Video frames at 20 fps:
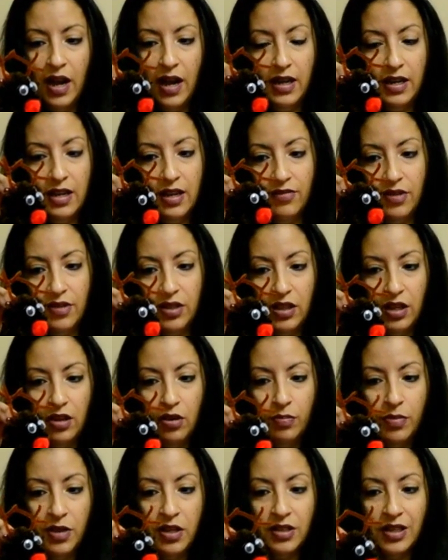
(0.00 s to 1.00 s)
I leave it
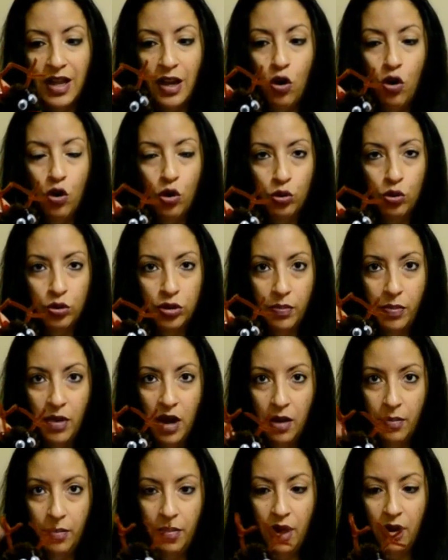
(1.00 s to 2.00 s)
there because I hold the
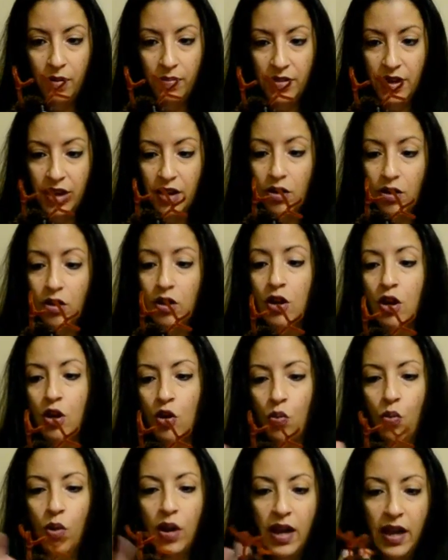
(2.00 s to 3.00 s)
pom-pom there
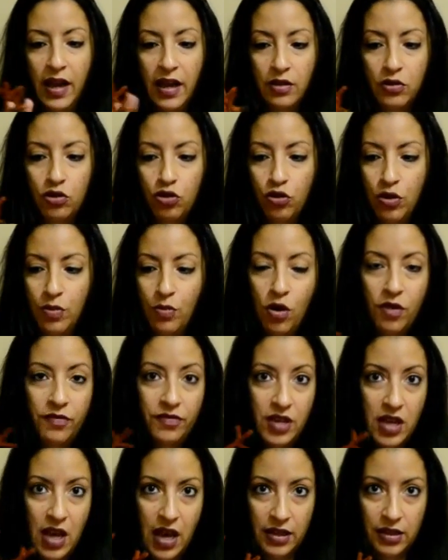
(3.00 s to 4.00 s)
while I trim off
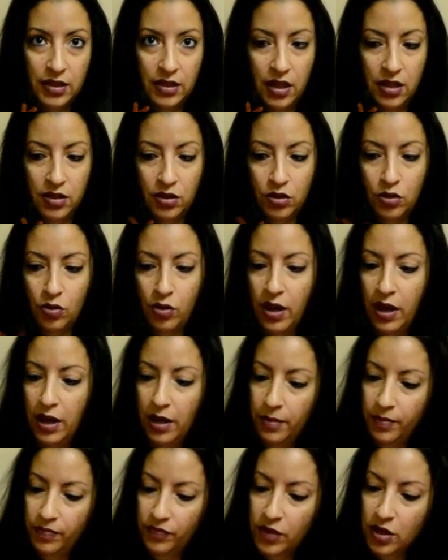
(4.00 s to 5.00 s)
the excess, okay?